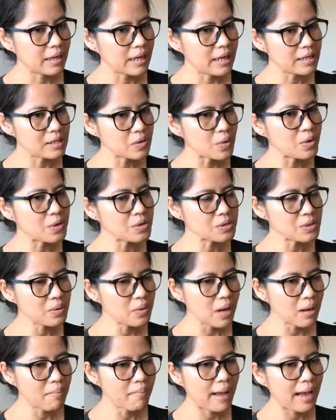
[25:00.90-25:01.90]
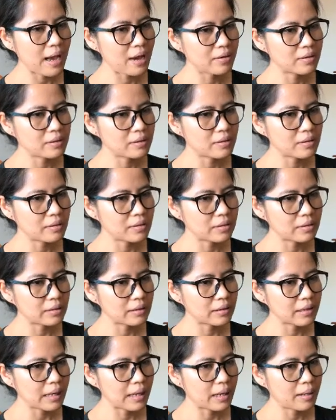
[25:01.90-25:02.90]
it's also about
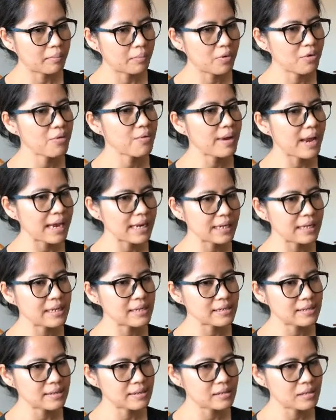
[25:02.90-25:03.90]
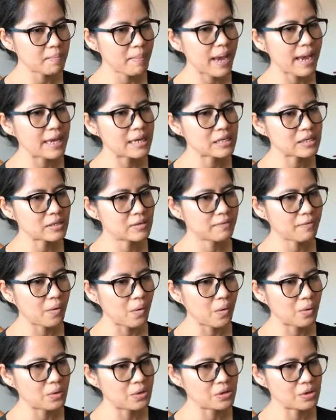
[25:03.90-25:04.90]
um, creating the space for
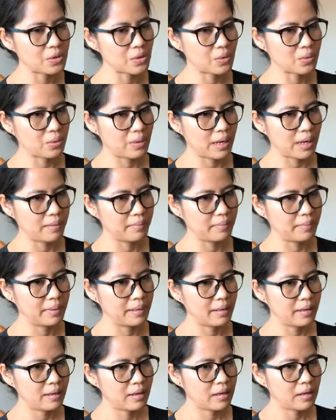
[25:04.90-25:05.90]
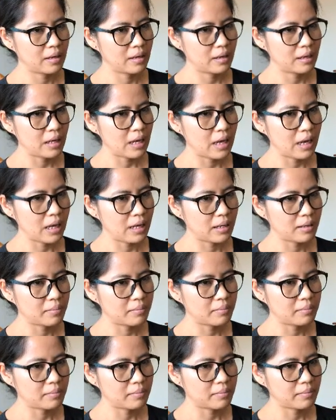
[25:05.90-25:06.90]
also um,
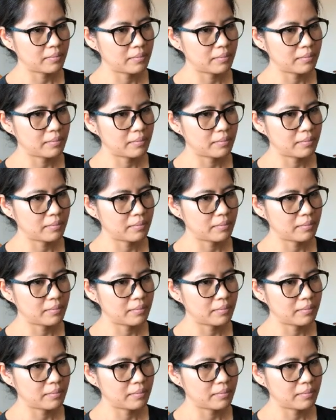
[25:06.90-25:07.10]
um,